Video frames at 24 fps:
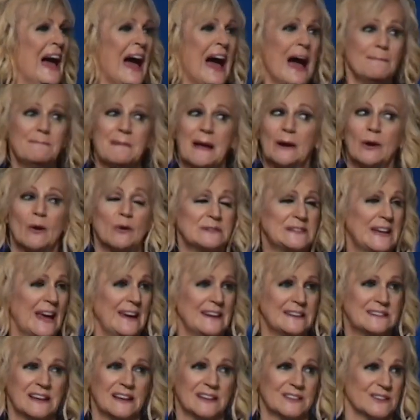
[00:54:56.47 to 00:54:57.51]
I'm not going to tell
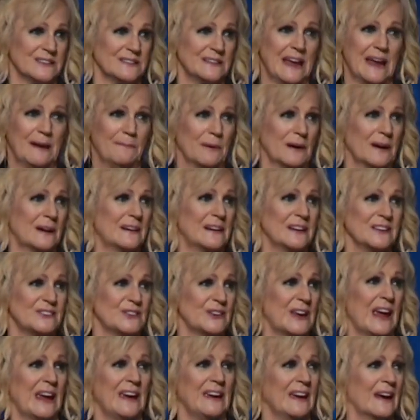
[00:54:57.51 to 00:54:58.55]
you touch a neighbor because
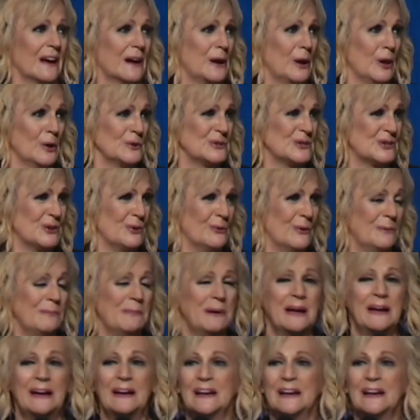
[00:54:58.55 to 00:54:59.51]
you can't get close to them.